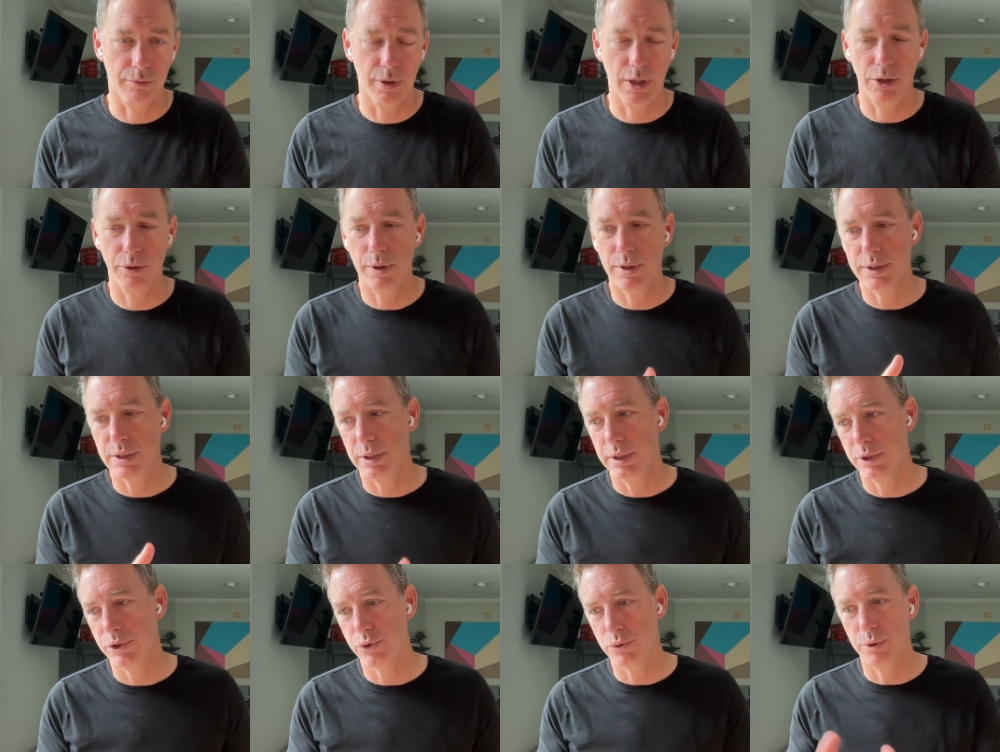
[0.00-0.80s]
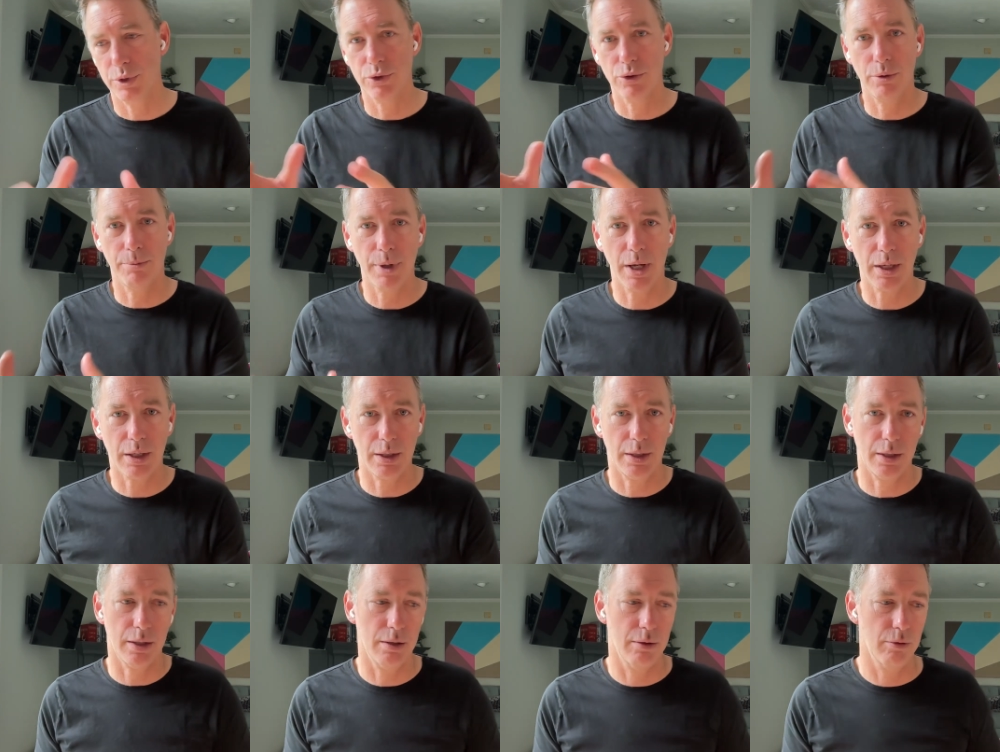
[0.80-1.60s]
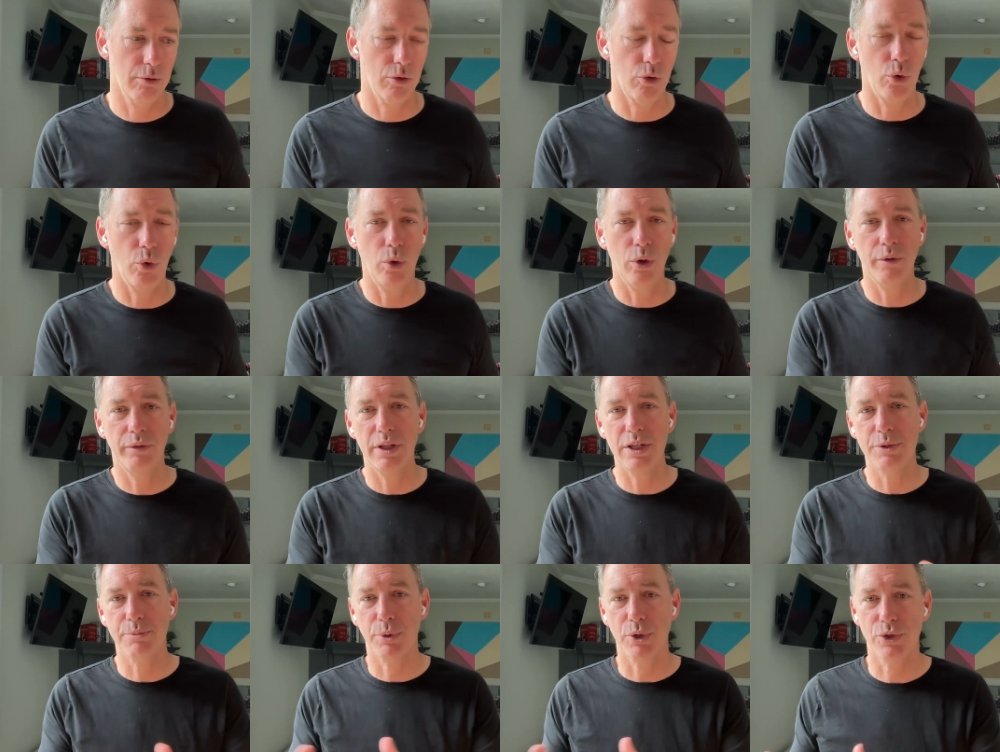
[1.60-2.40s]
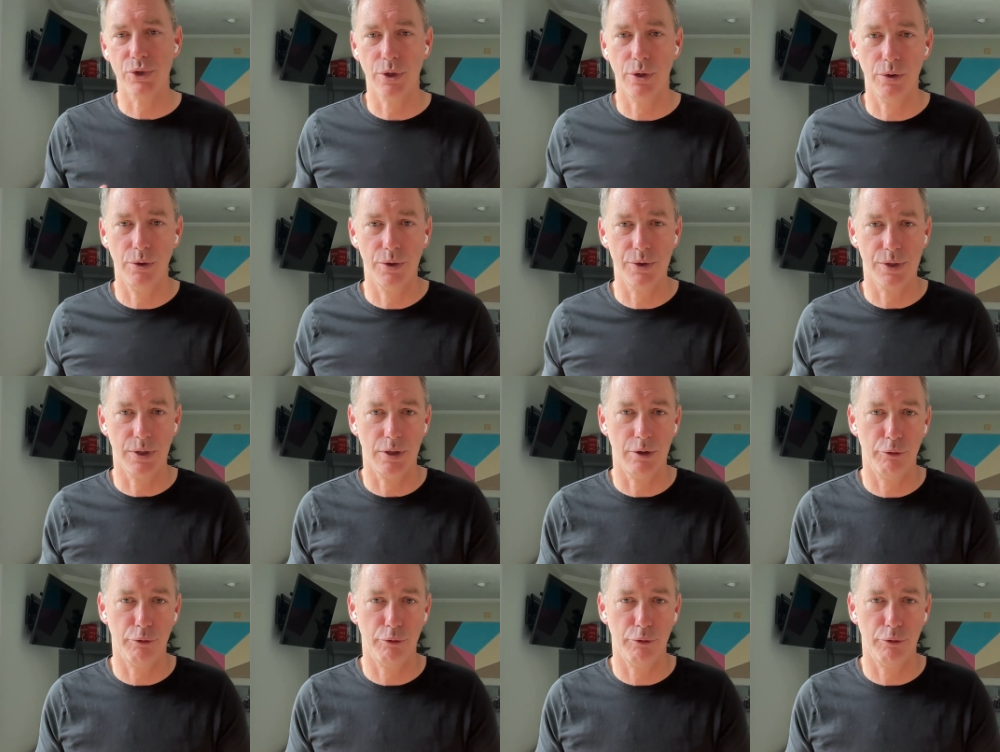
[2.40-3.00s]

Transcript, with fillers: How do I tell that story to a marketer? All of these personas are